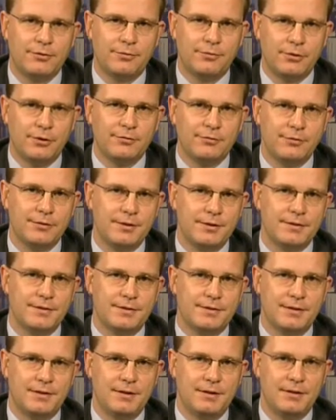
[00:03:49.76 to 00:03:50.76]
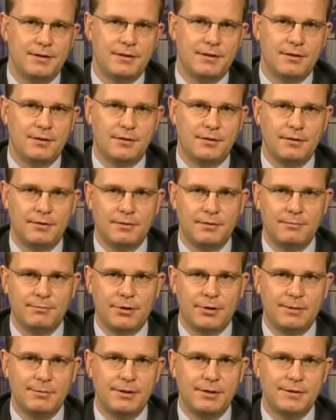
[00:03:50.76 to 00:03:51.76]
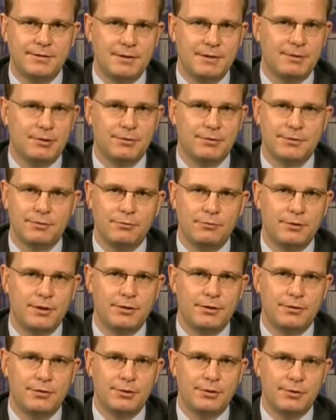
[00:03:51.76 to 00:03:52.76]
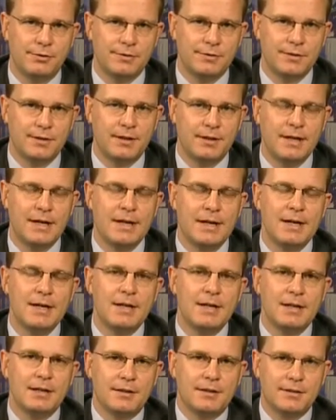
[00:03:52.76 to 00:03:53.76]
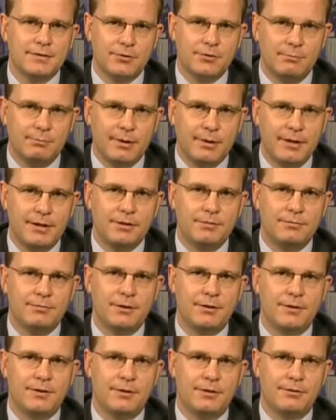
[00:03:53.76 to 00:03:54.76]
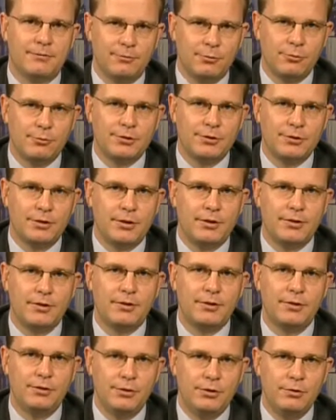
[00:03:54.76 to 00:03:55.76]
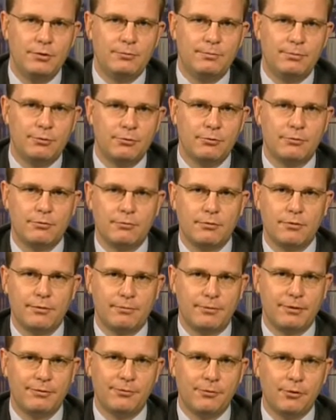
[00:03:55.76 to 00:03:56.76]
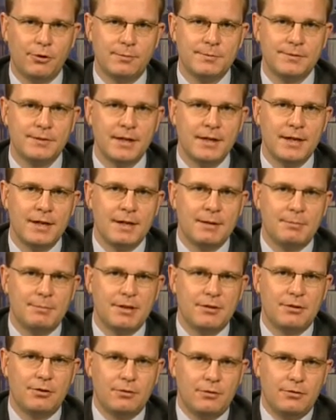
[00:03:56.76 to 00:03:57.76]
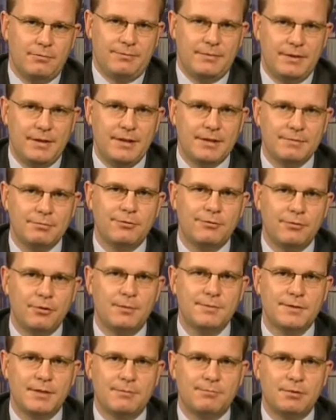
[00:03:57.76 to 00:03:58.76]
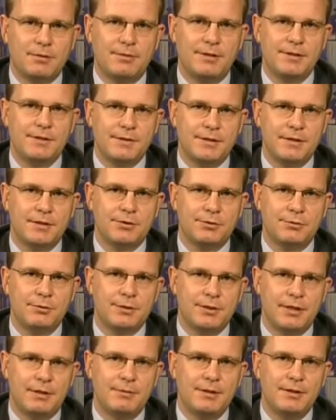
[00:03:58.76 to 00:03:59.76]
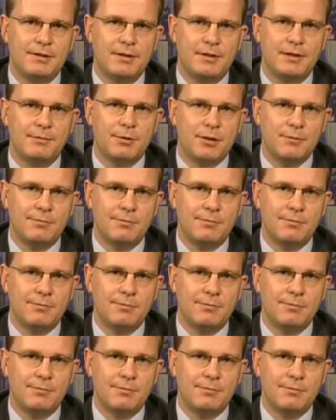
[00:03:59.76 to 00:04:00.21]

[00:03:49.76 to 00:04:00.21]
of confidence in Prime Minister Berlusconi on Tuesday. That's combined with a vote on new pro-growth reforms. But these reforms are probably still too timid. And the